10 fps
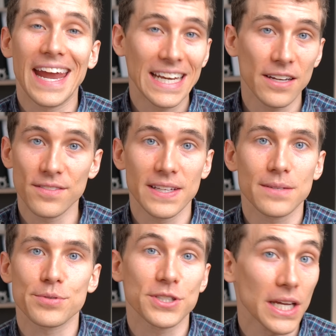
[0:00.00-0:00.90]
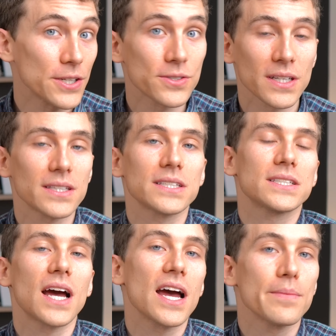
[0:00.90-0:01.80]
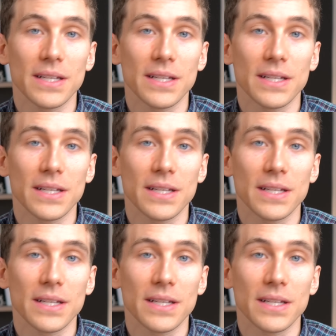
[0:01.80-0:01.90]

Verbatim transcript: any of these procedures at this time,